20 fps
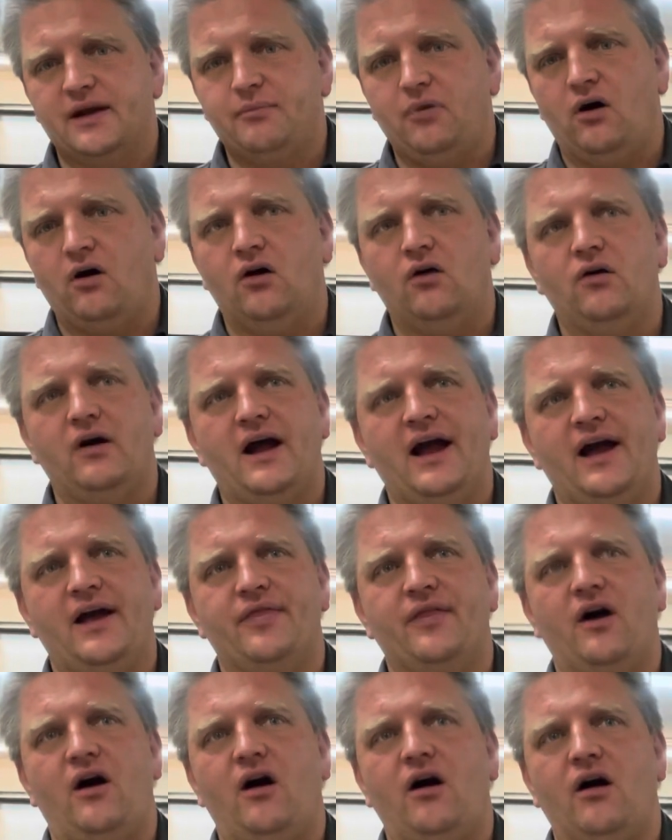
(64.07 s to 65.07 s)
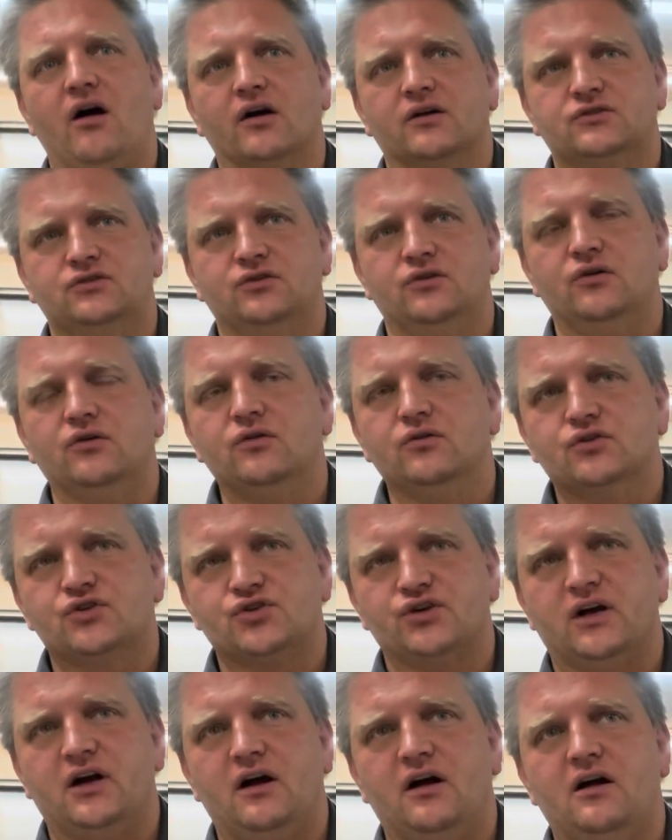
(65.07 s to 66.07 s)
bowl, and R2
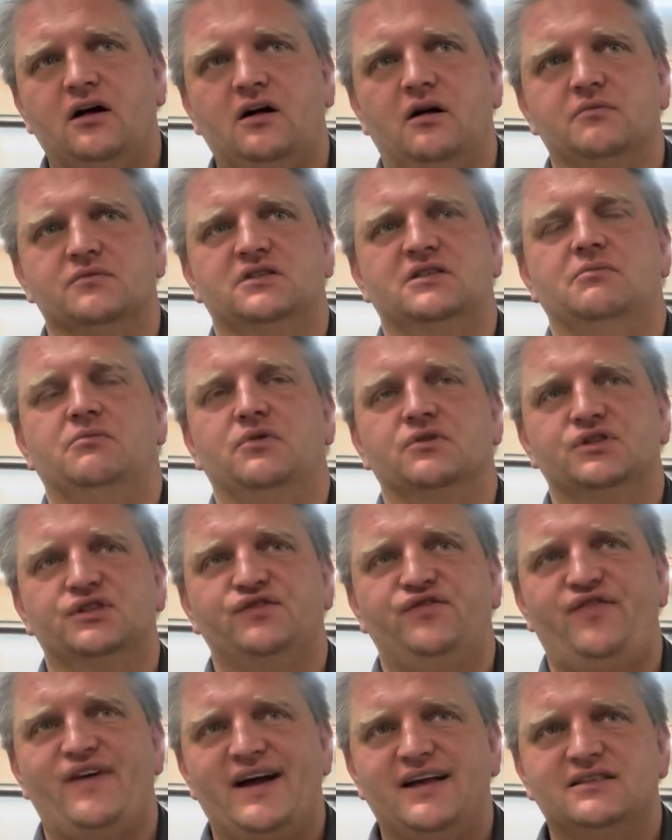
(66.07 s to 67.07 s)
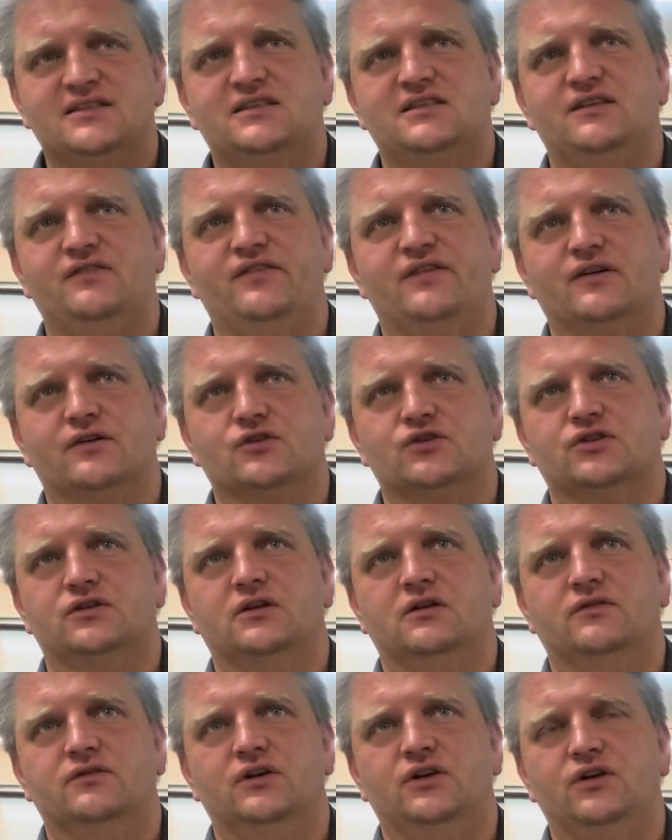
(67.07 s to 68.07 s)
Ultra comes the most fancy version
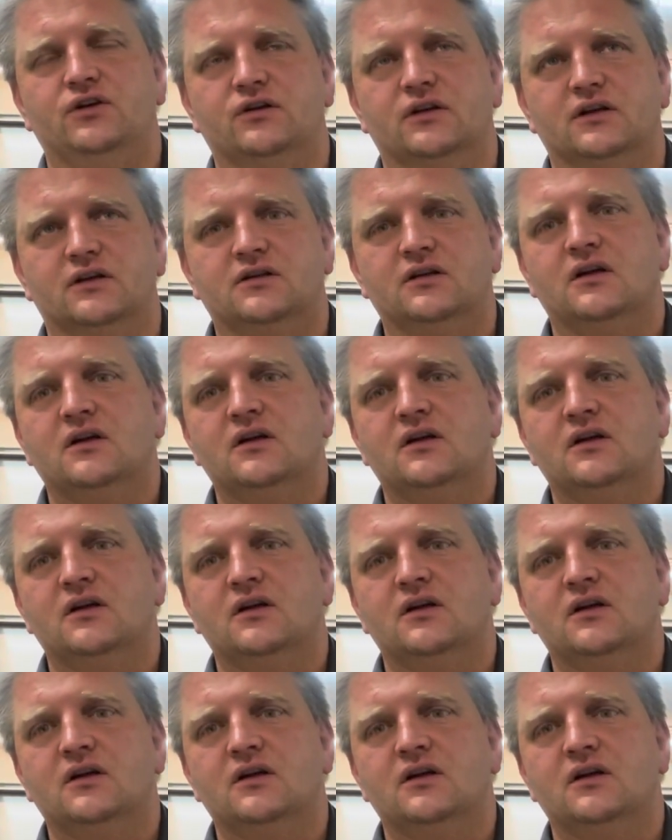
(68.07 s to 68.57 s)
of the unit